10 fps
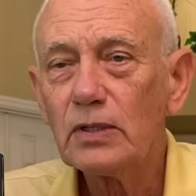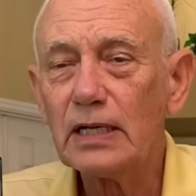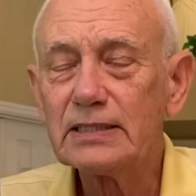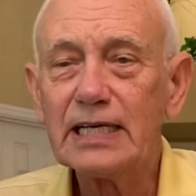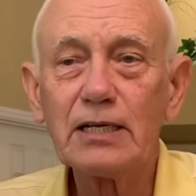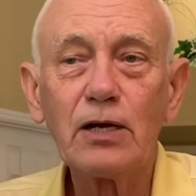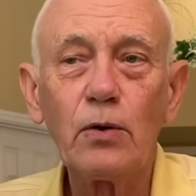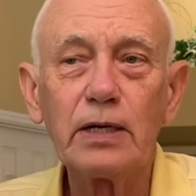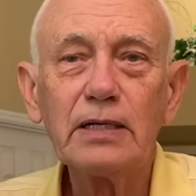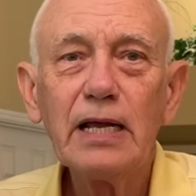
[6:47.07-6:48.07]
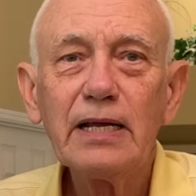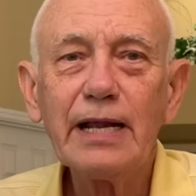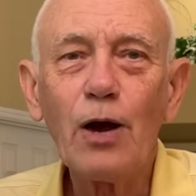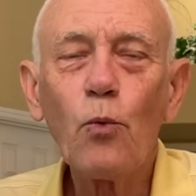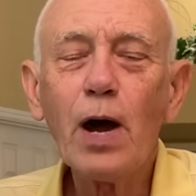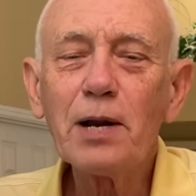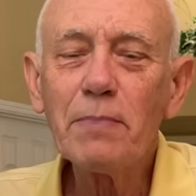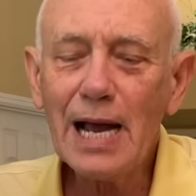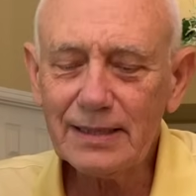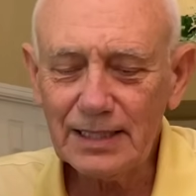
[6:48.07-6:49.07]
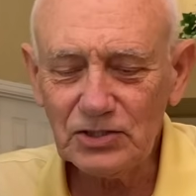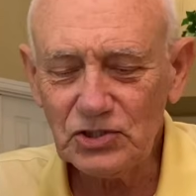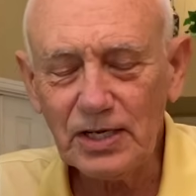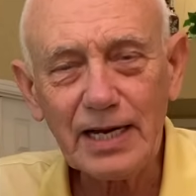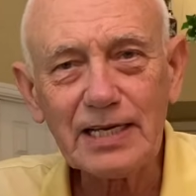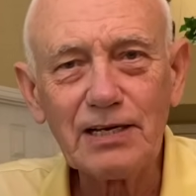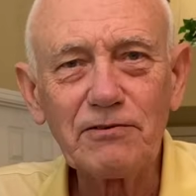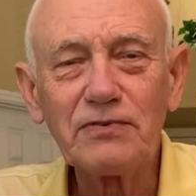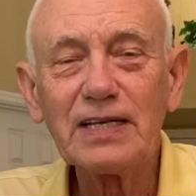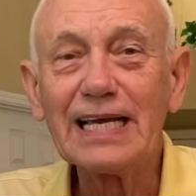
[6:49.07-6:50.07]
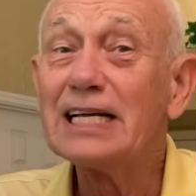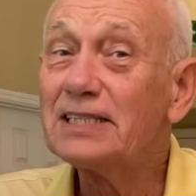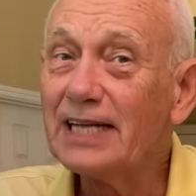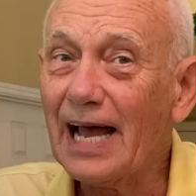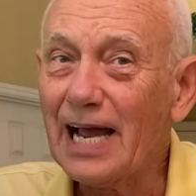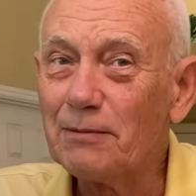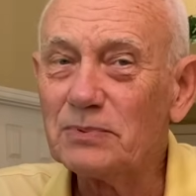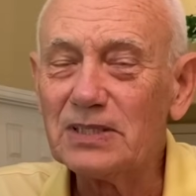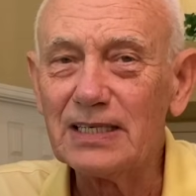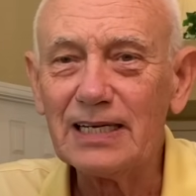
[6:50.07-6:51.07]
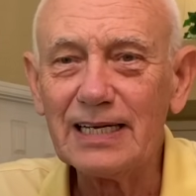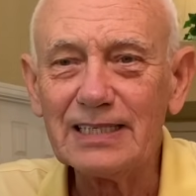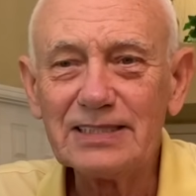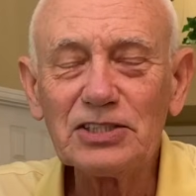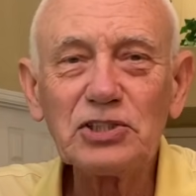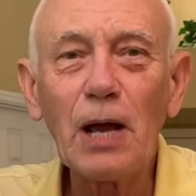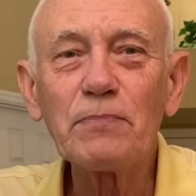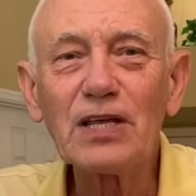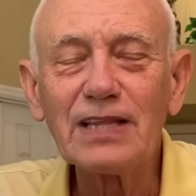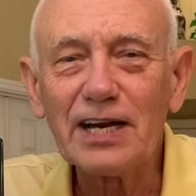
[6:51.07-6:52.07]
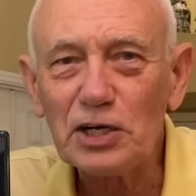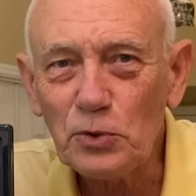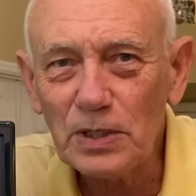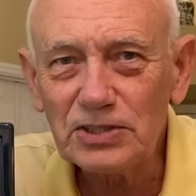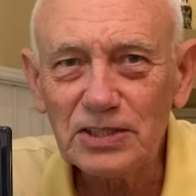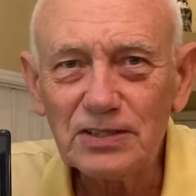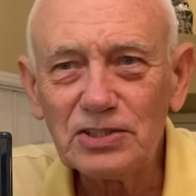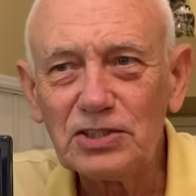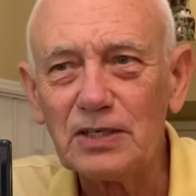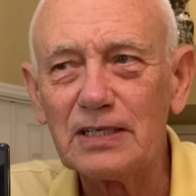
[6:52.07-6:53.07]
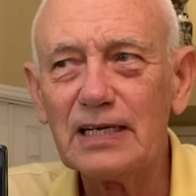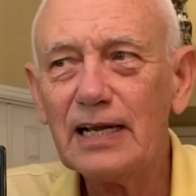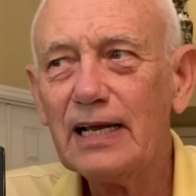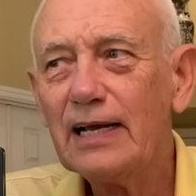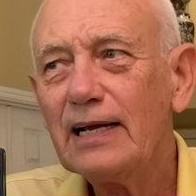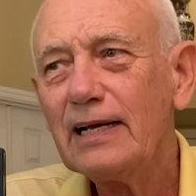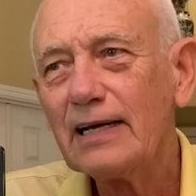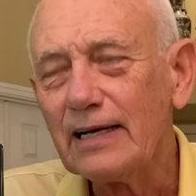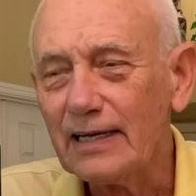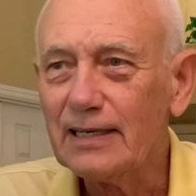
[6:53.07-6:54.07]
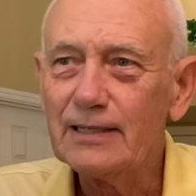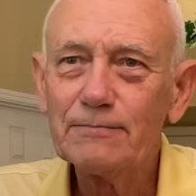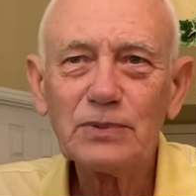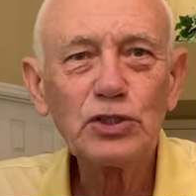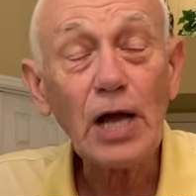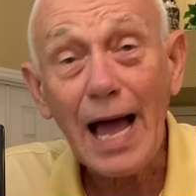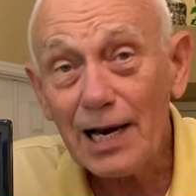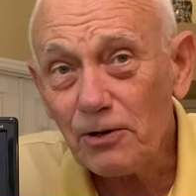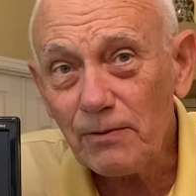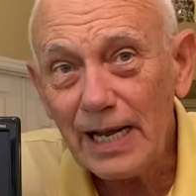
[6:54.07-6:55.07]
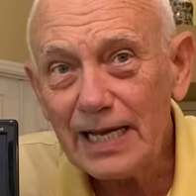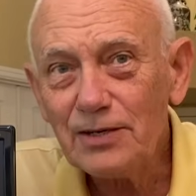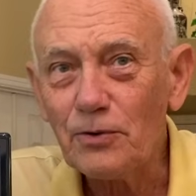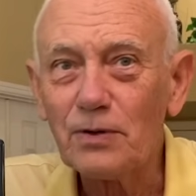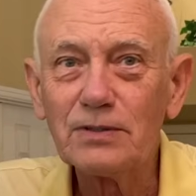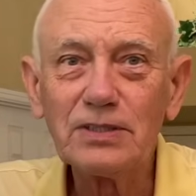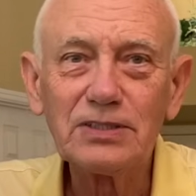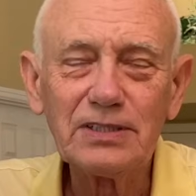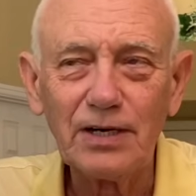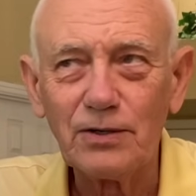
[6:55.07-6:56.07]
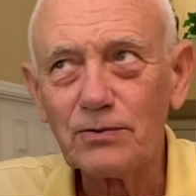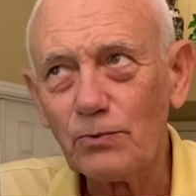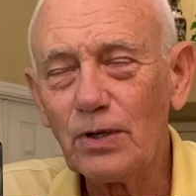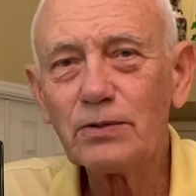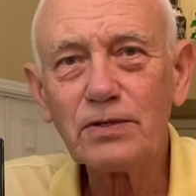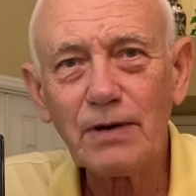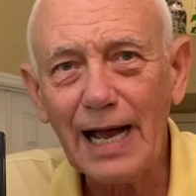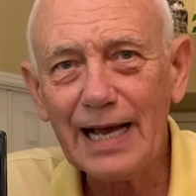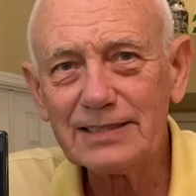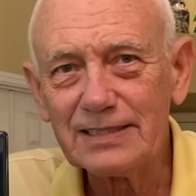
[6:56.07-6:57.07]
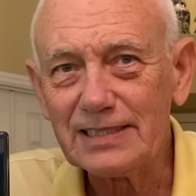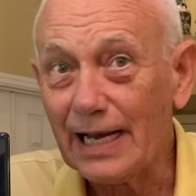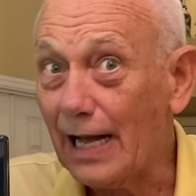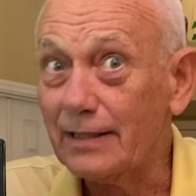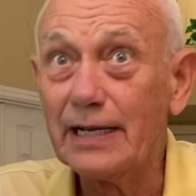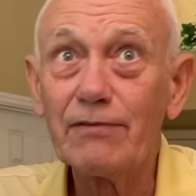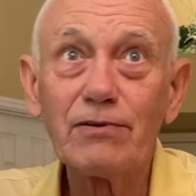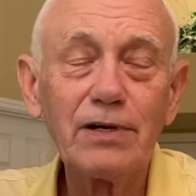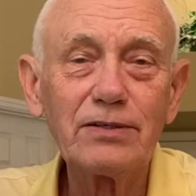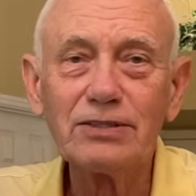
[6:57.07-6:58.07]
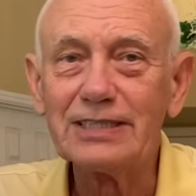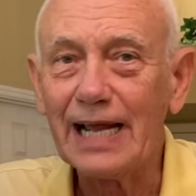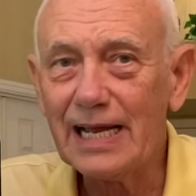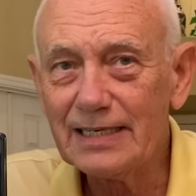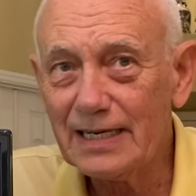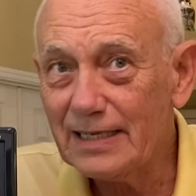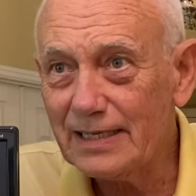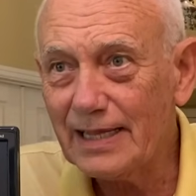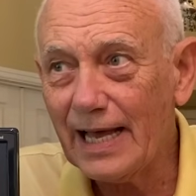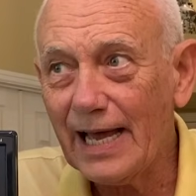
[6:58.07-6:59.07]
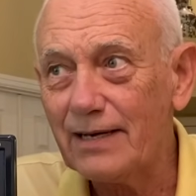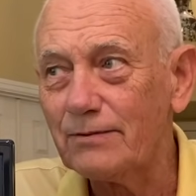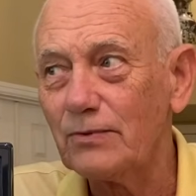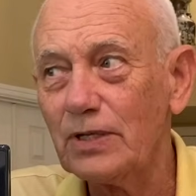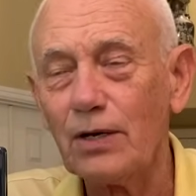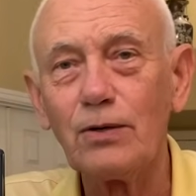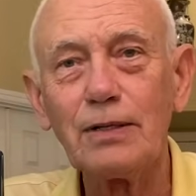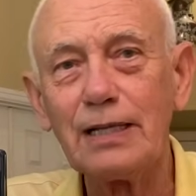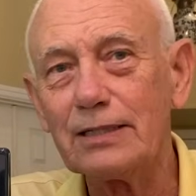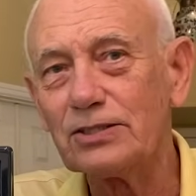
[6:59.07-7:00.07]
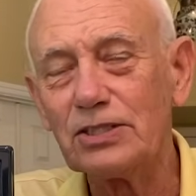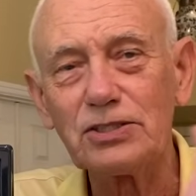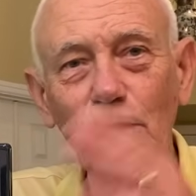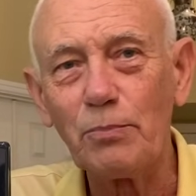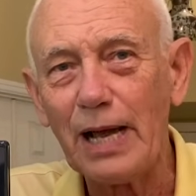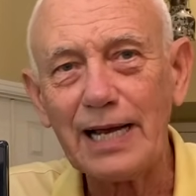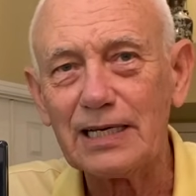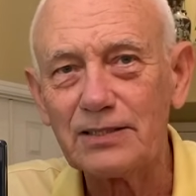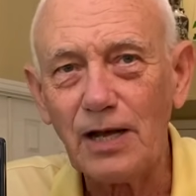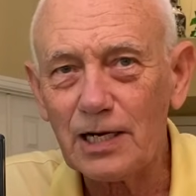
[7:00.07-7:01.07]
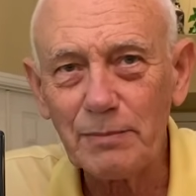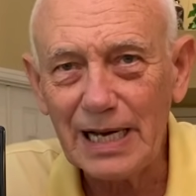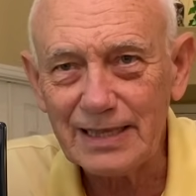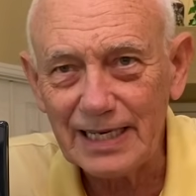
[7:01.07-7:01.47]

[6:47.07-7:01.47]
let's keep going. Now, what about this study of end times? Is this something that a Christian should Uh, tolerate, or just, you know, roll your eyes and say, I'll never understand any of that, and, you know, let's just go back and talk about